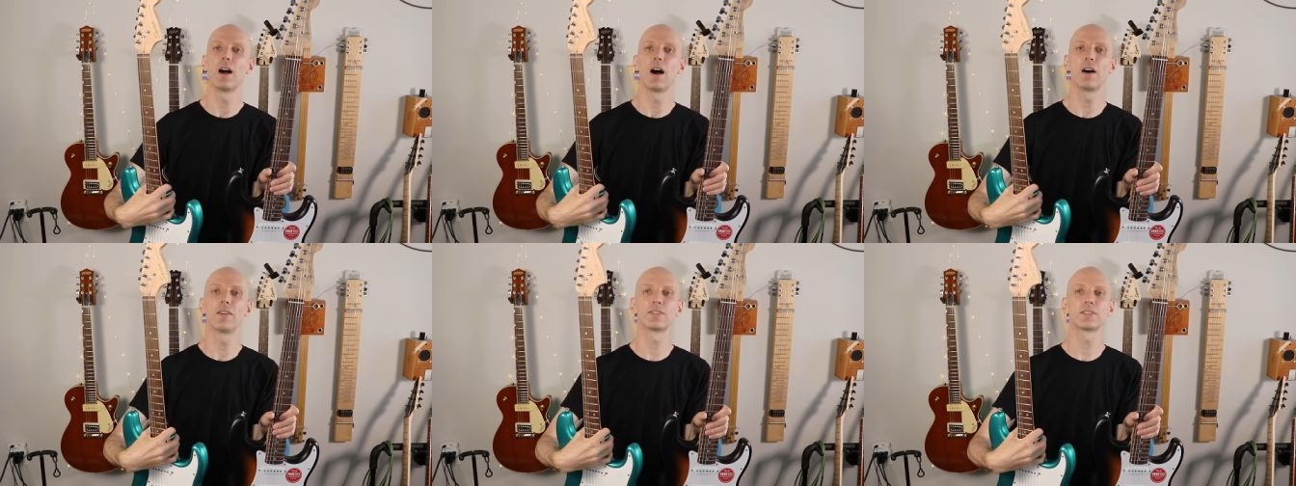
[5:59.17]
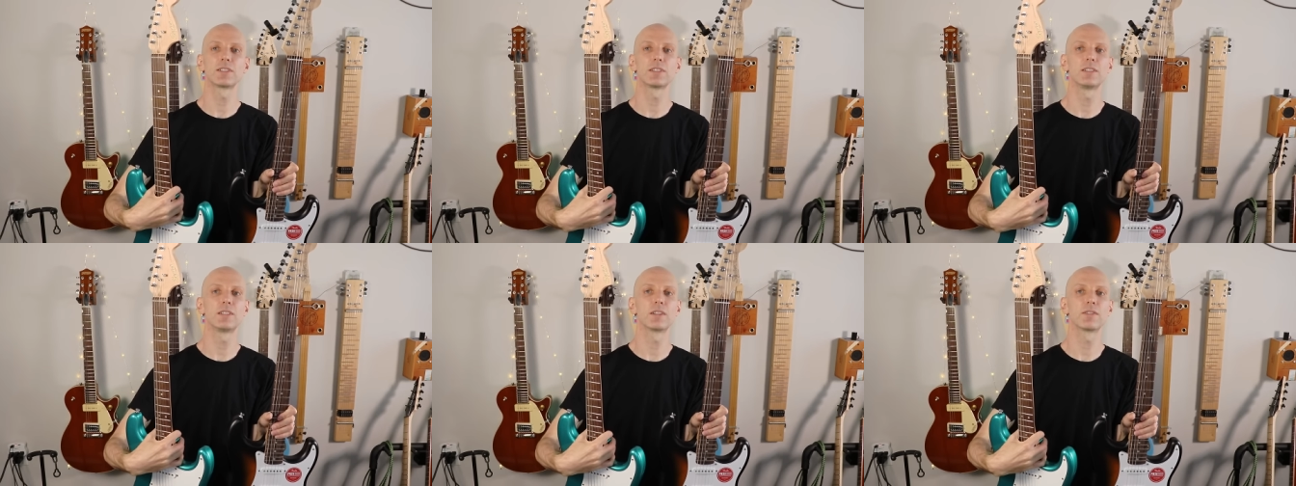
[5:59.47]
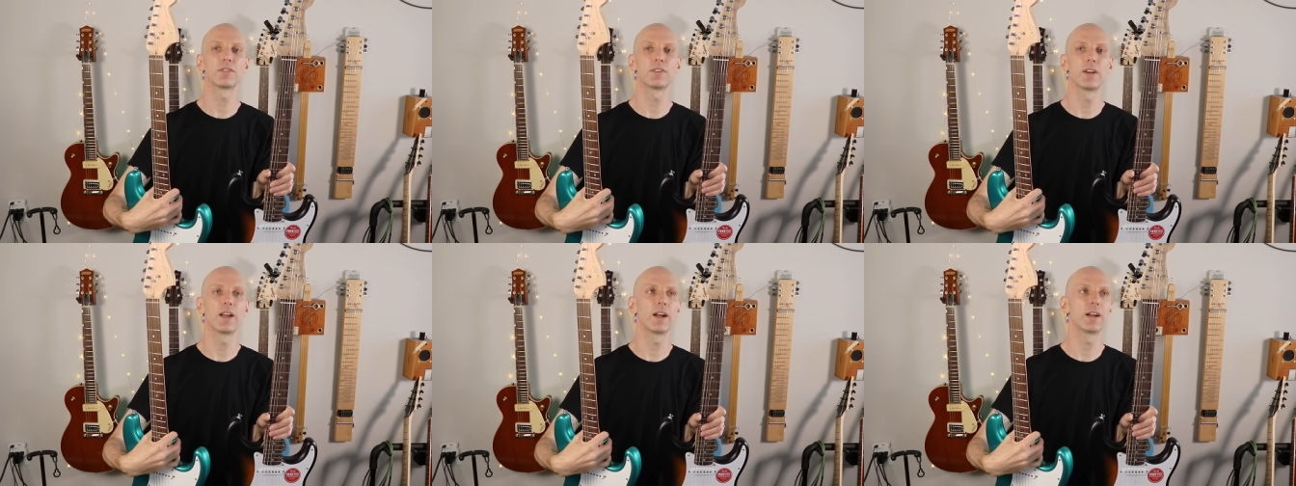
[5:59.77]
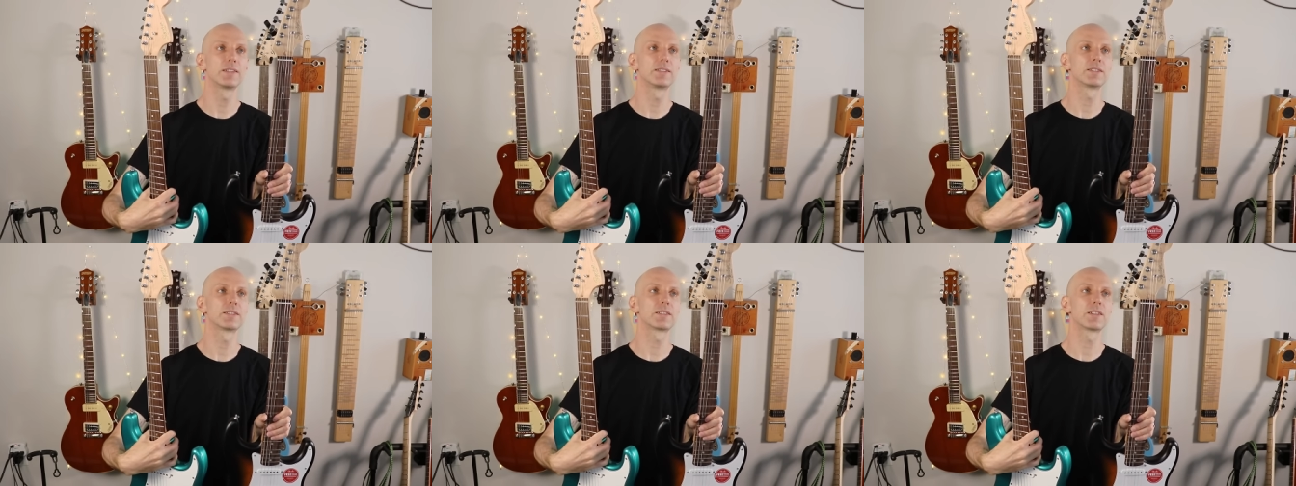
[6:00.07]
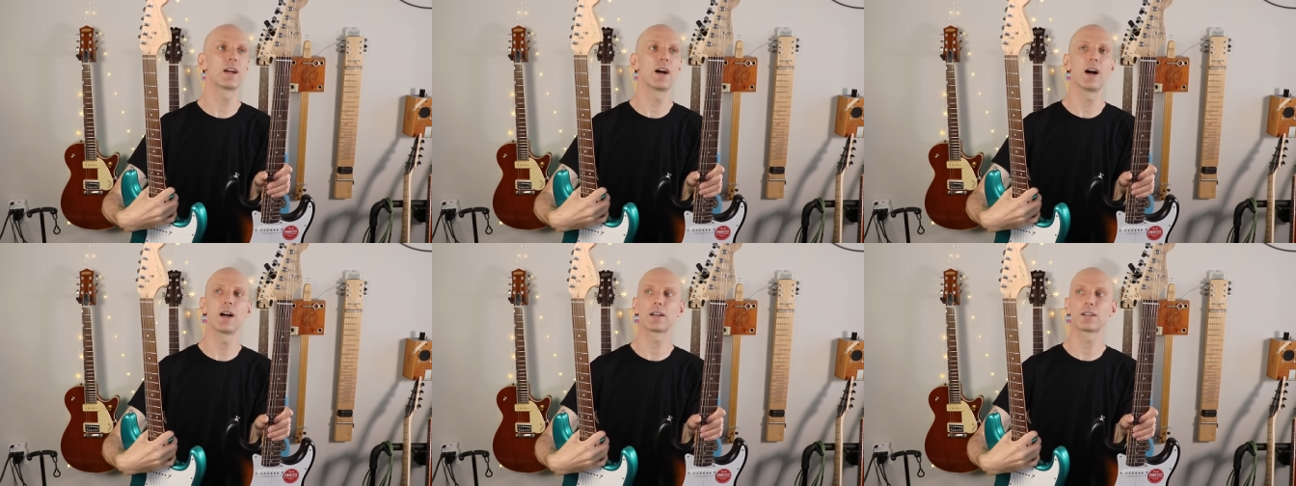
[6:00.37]
Obviously different
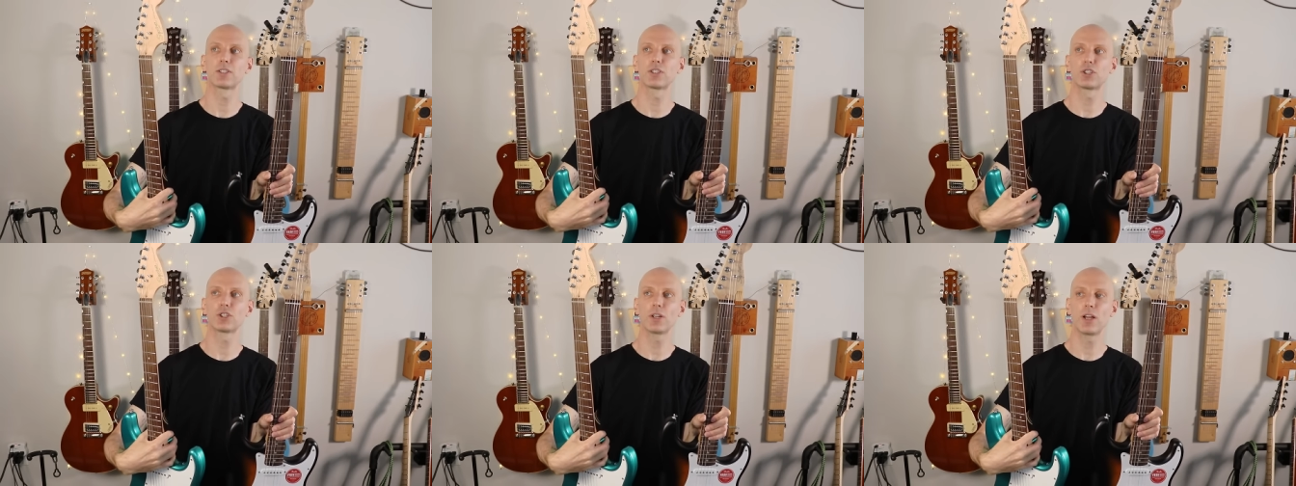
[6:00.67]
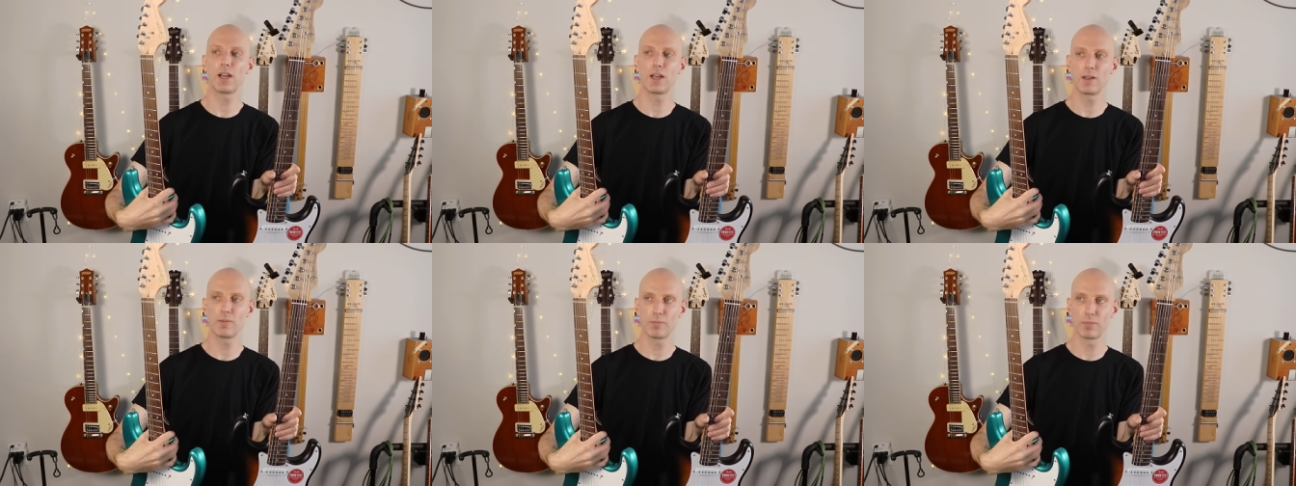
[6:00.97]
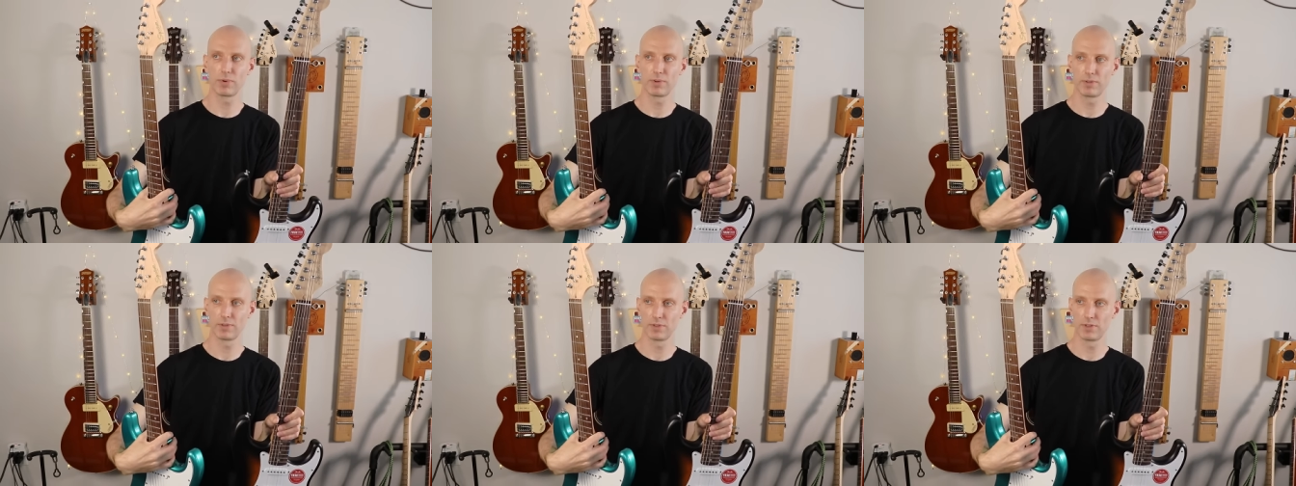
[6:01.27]
headstock shape,